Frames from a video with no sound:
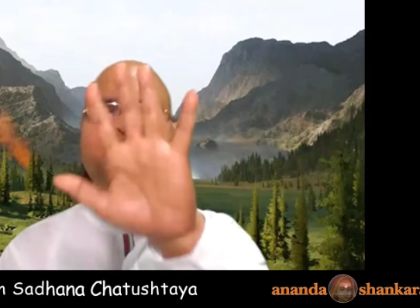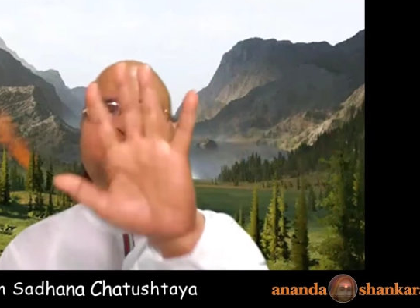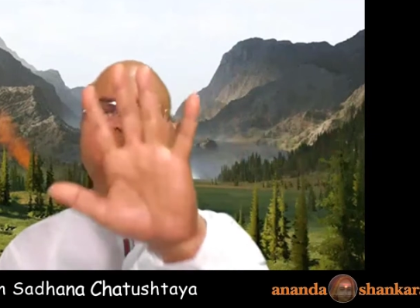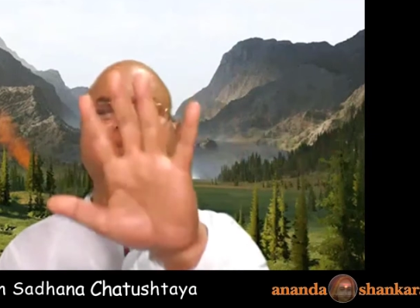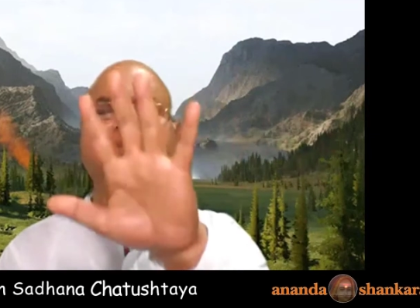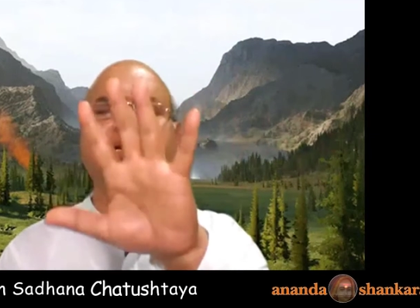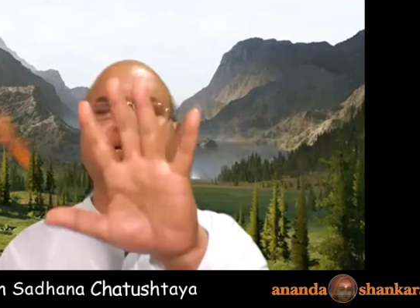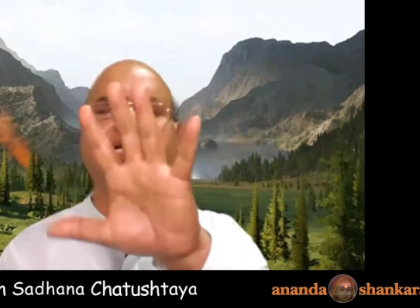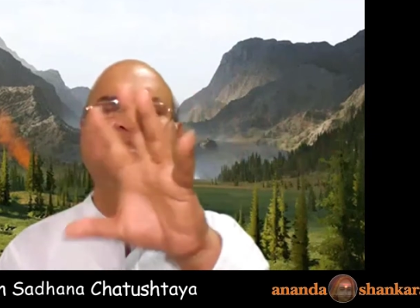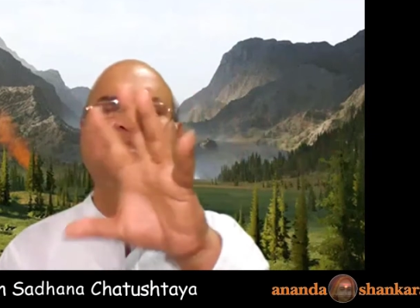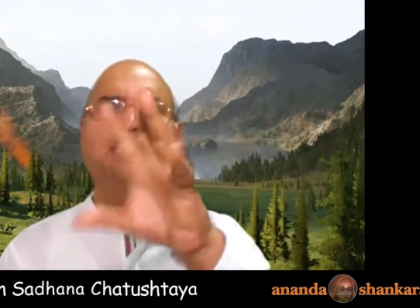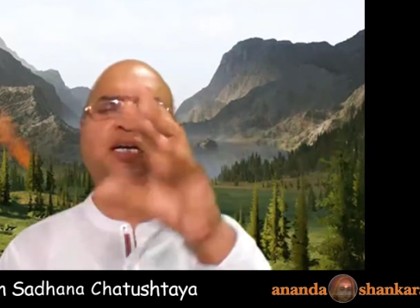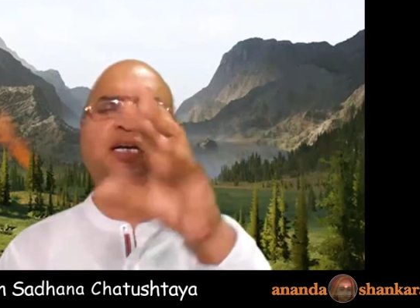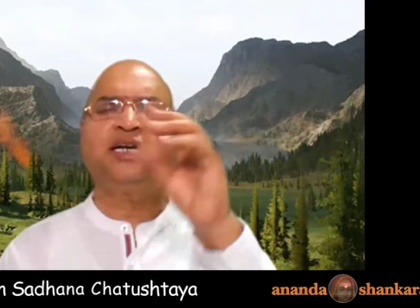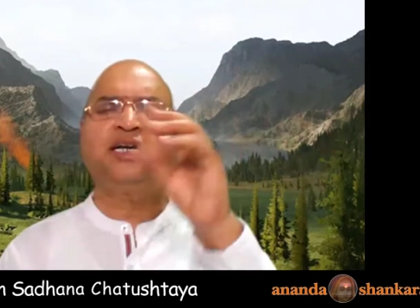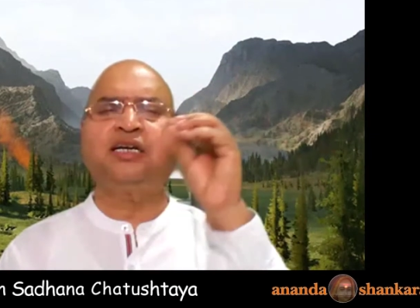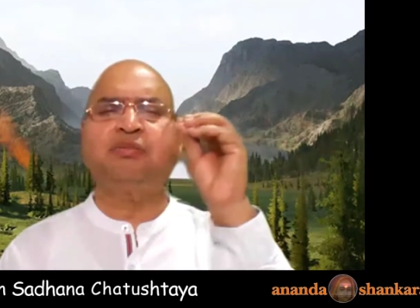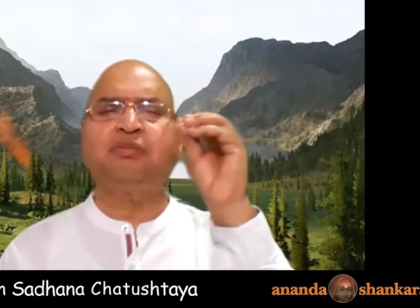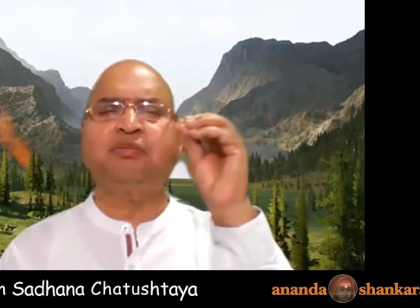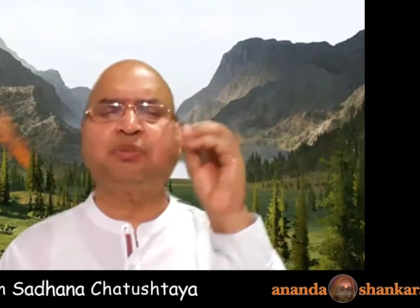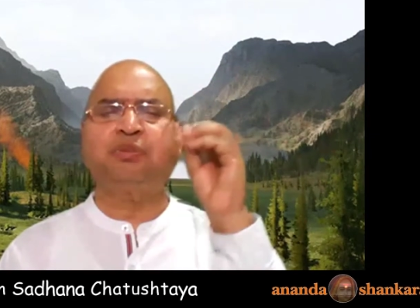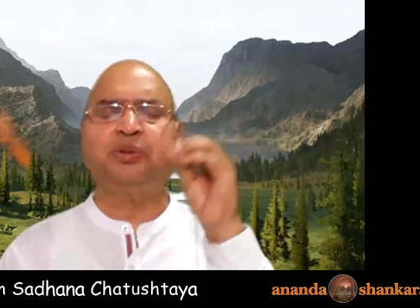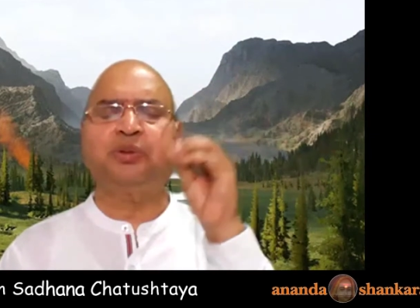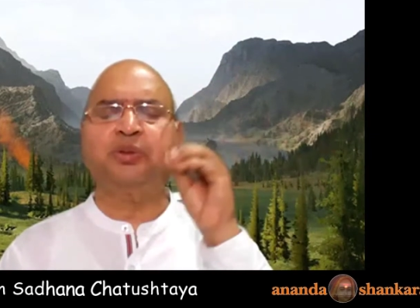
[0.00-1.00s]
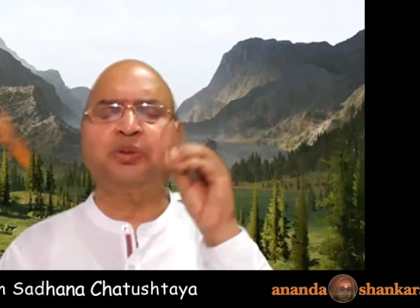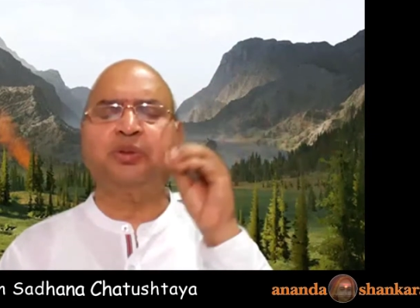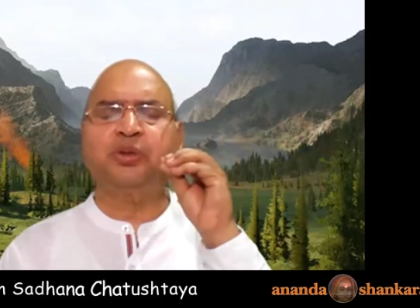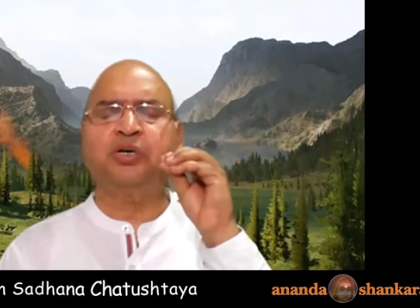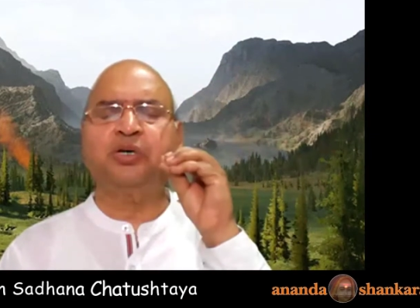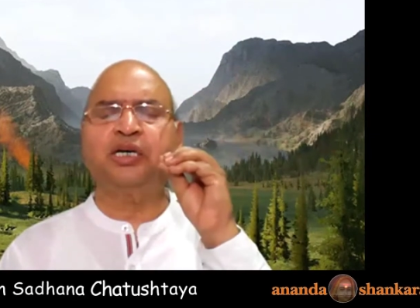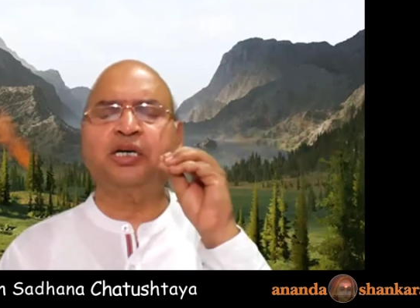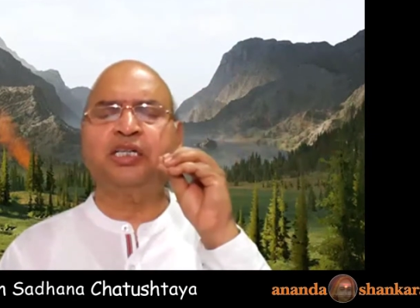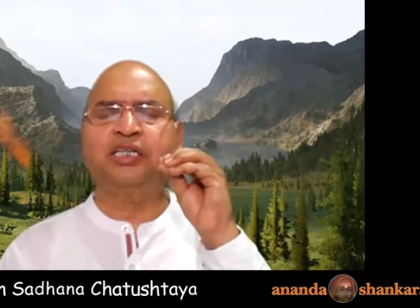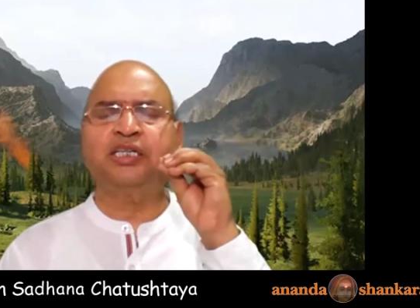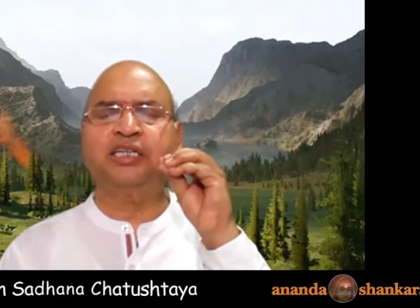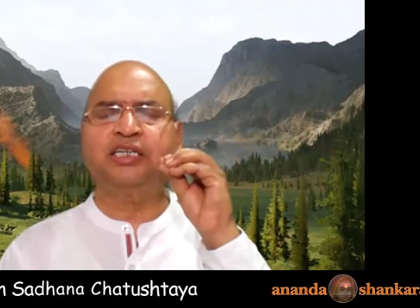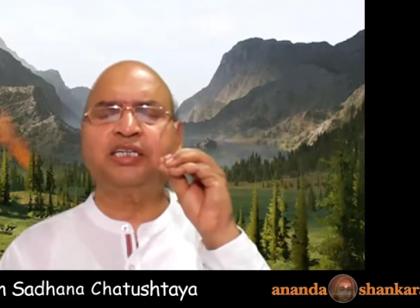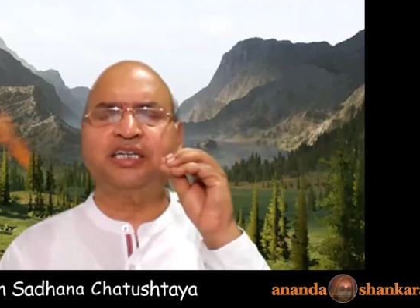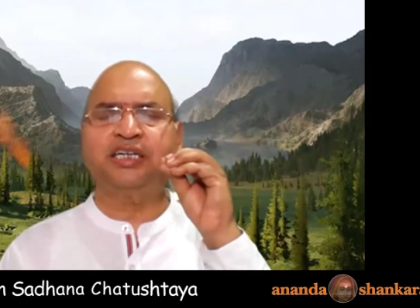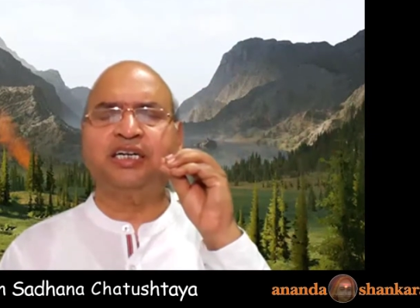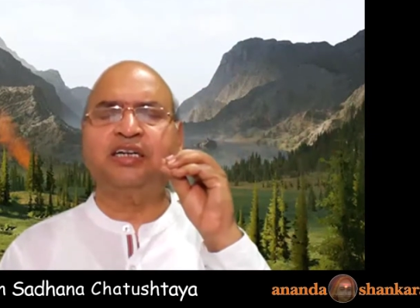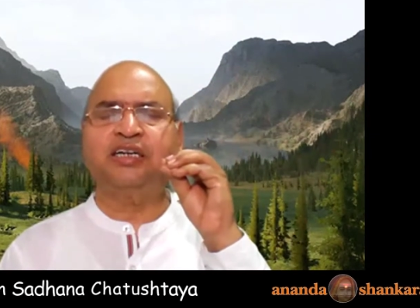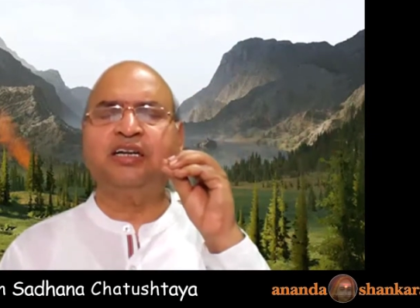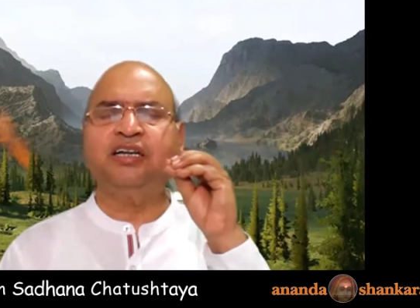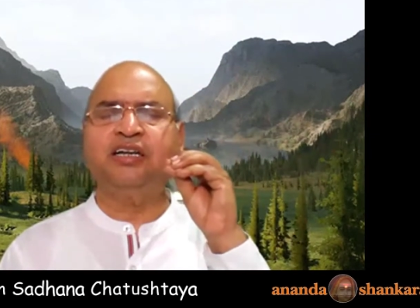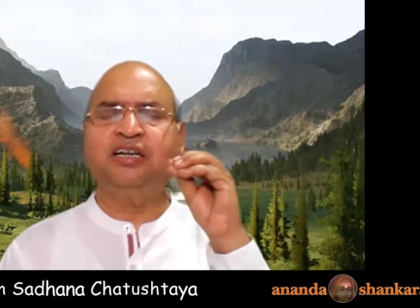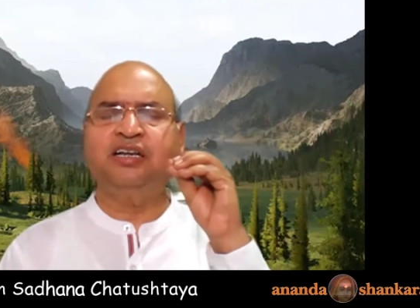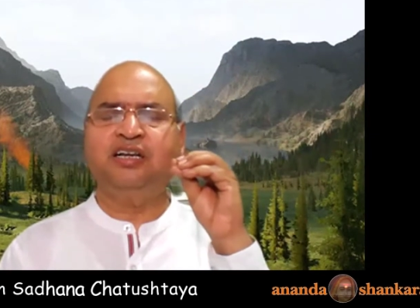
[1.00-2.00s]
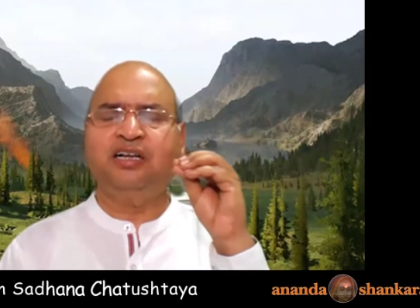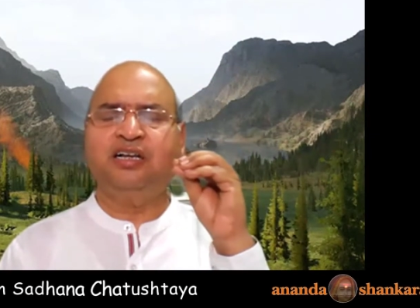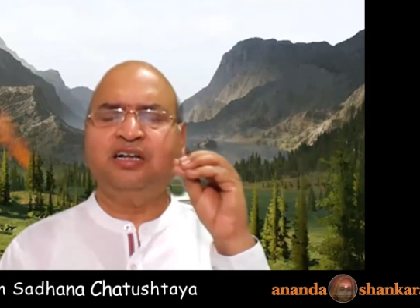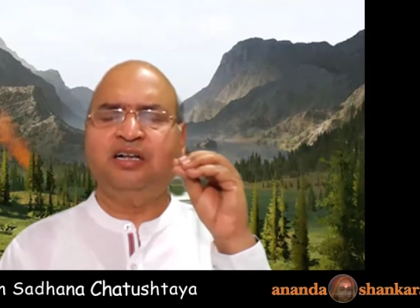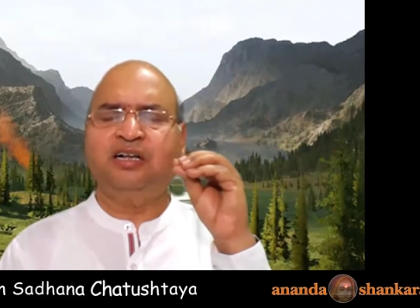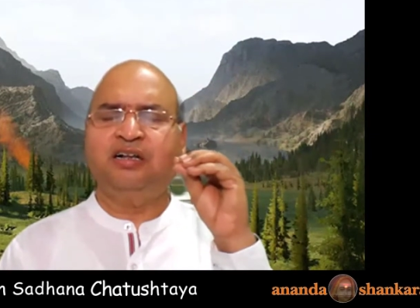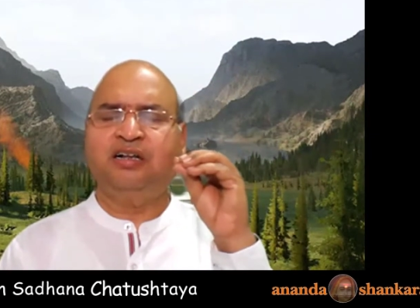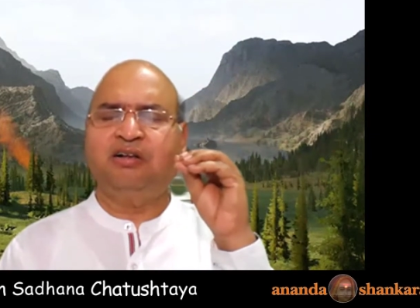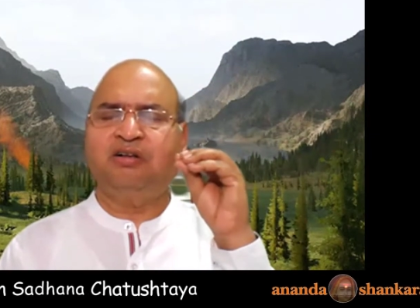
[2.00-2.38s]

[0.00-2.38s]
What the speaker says: 5 karmendriya put together,